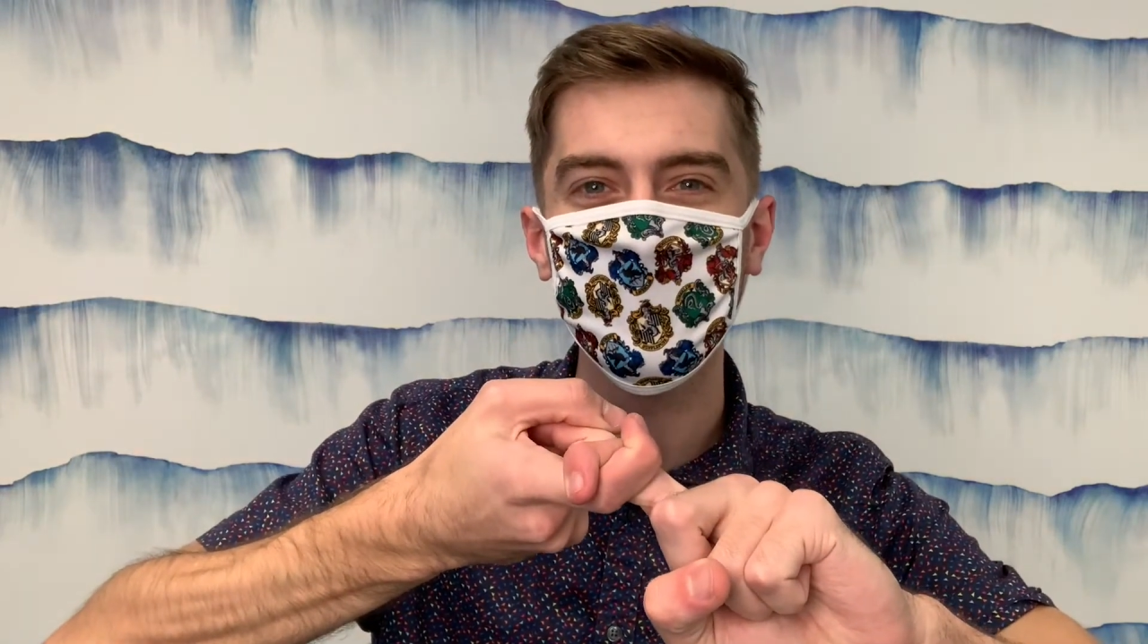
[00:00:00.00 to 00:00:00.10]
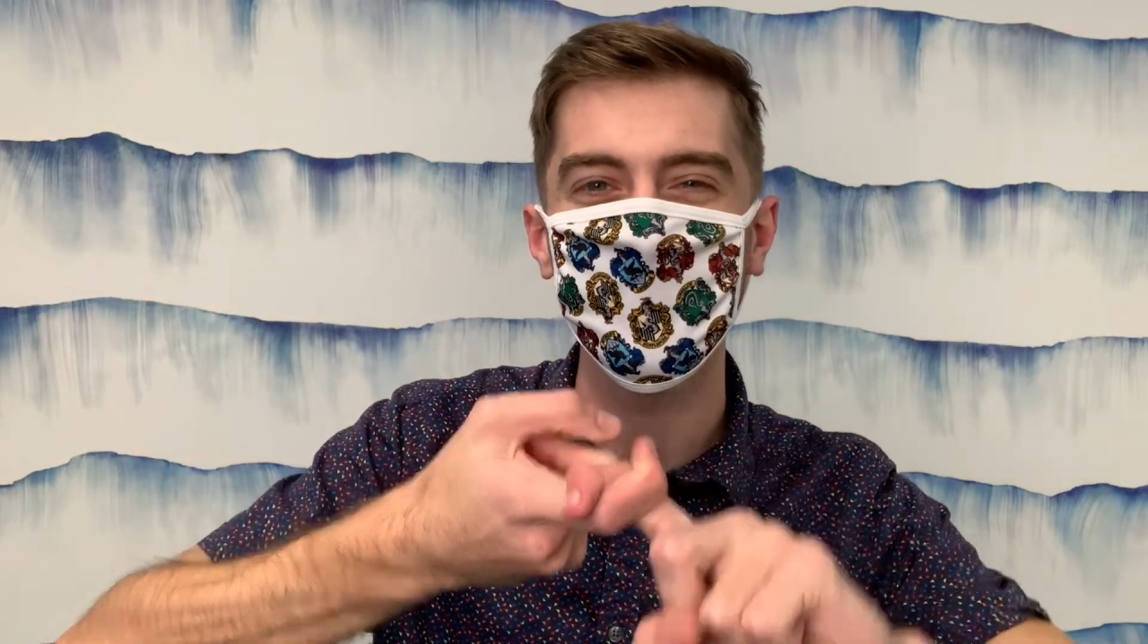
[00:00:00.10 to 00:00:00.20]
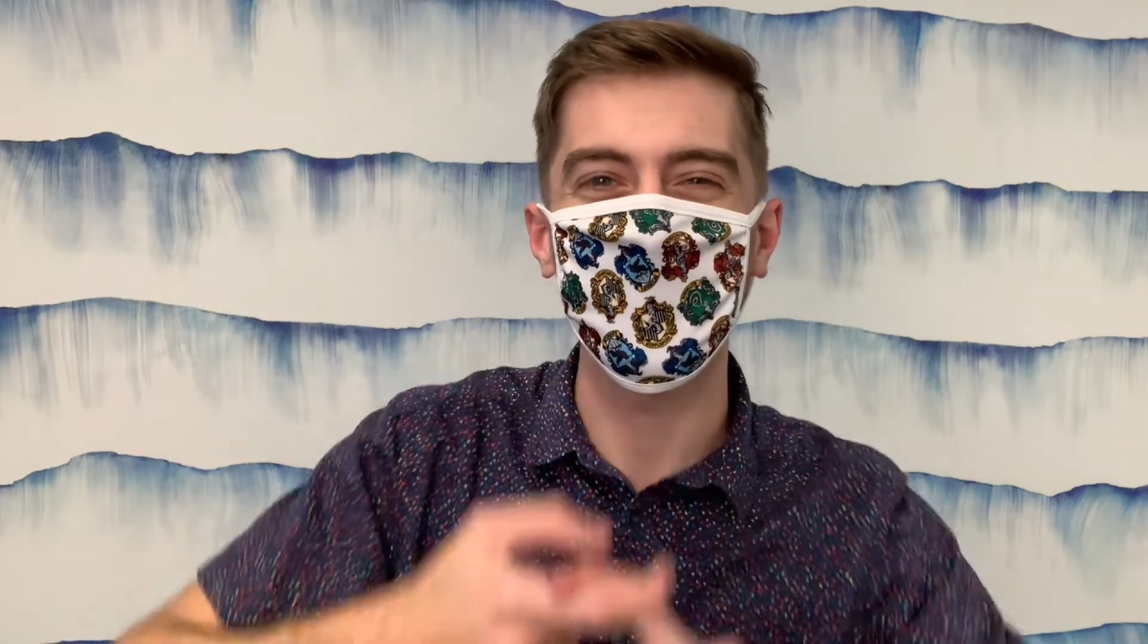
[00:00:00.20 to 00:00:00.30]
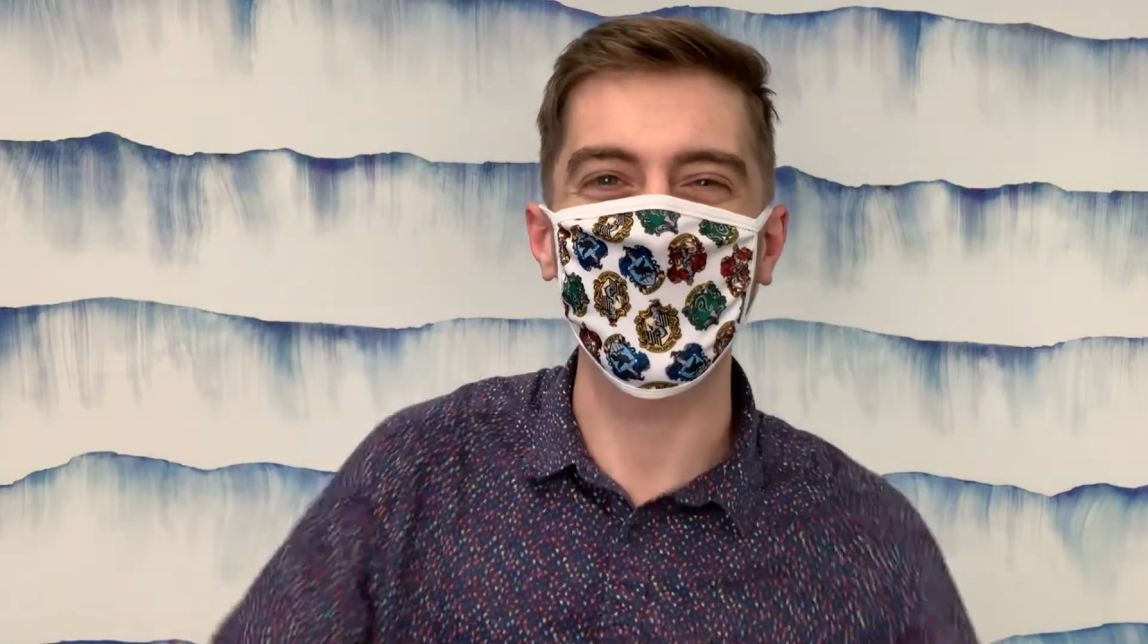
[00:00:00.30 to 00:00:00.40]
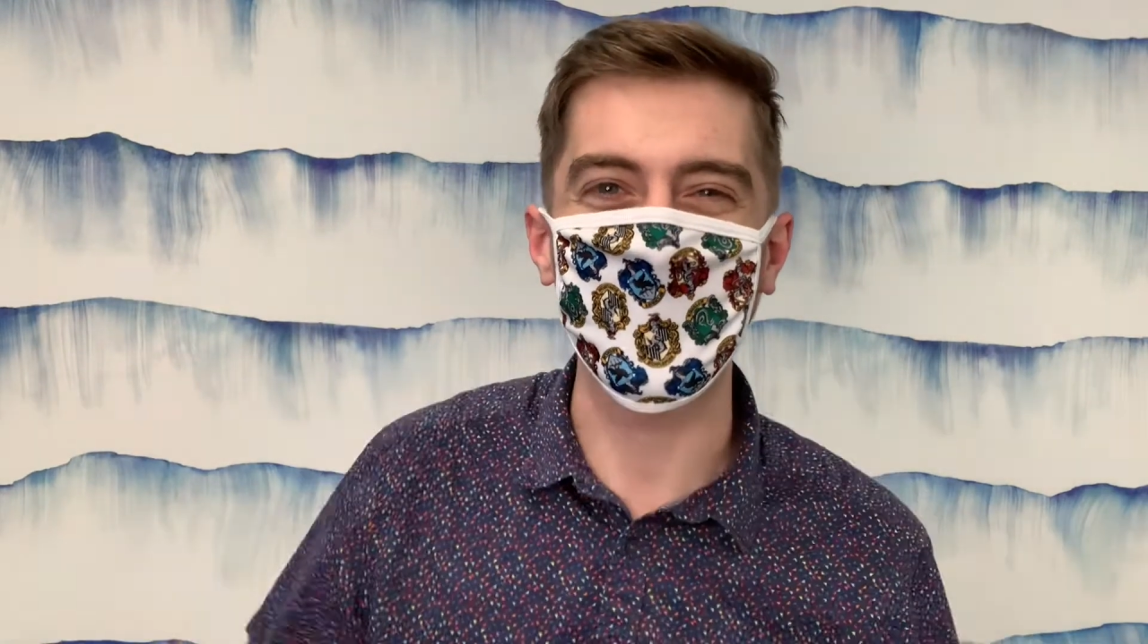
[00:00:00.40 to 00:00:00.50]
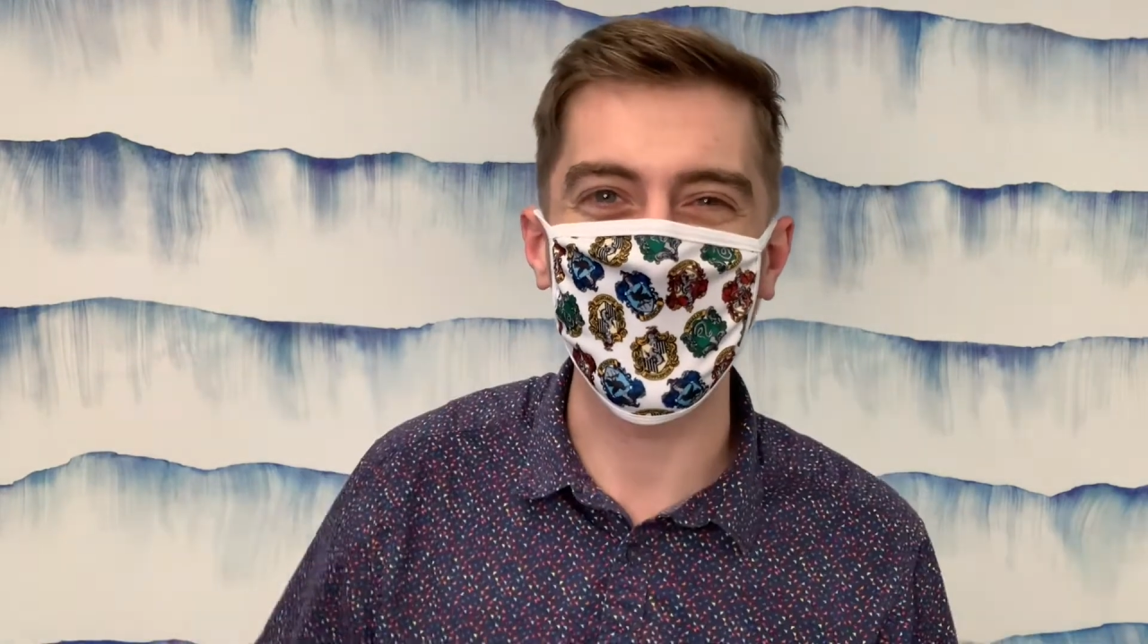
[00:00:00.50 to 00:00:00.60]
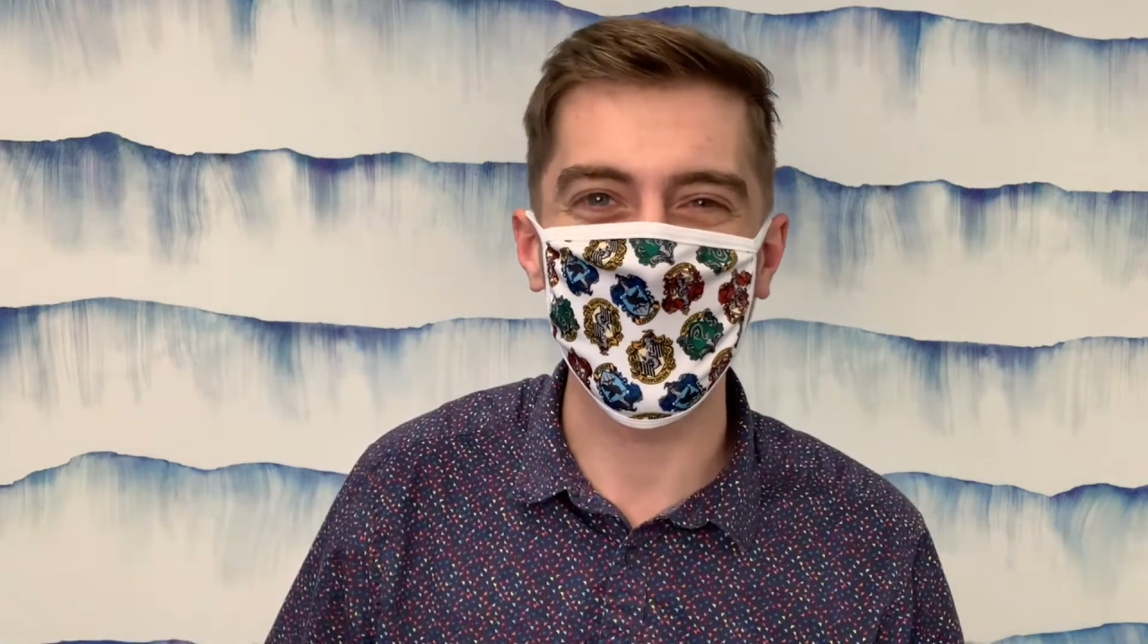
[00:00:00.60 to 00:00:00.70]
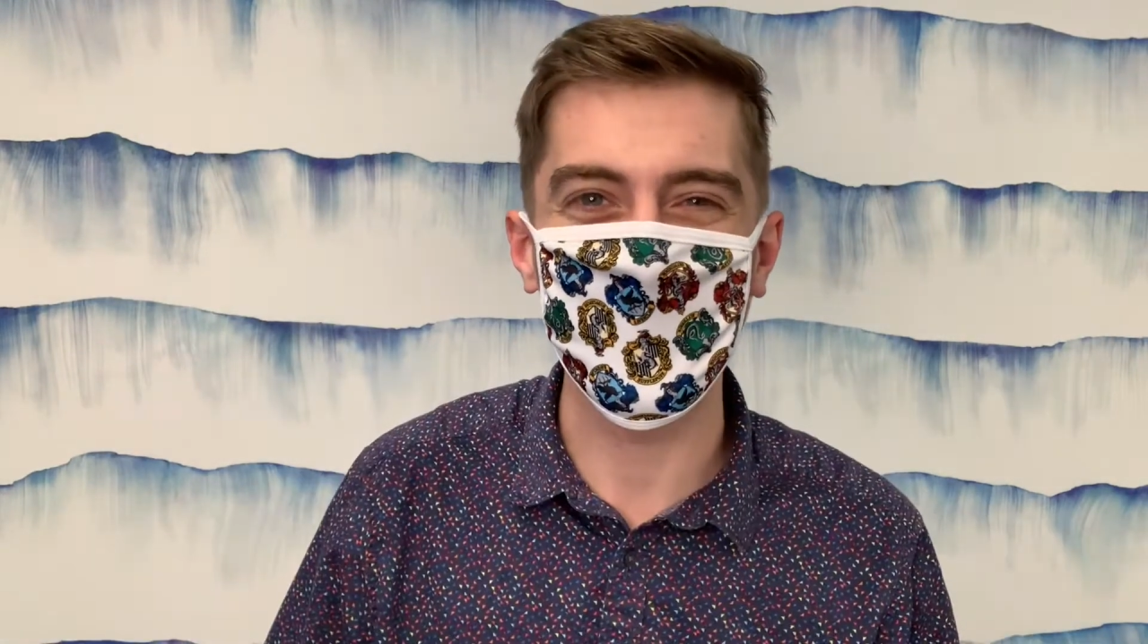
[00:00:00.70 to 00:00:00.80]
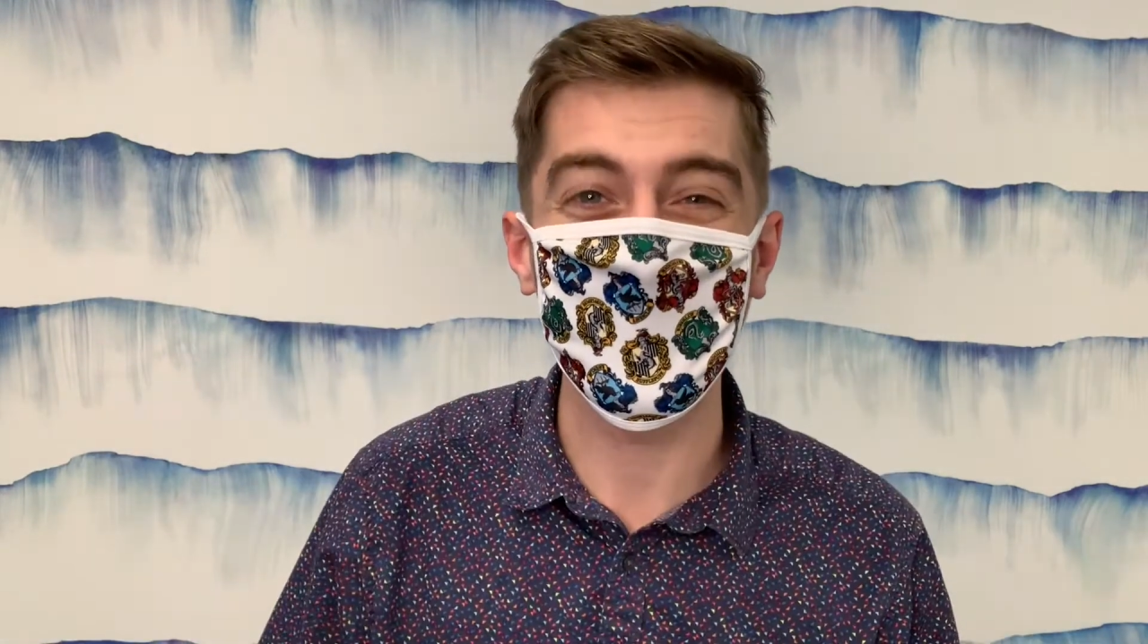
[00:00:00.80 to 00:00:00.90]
Very good.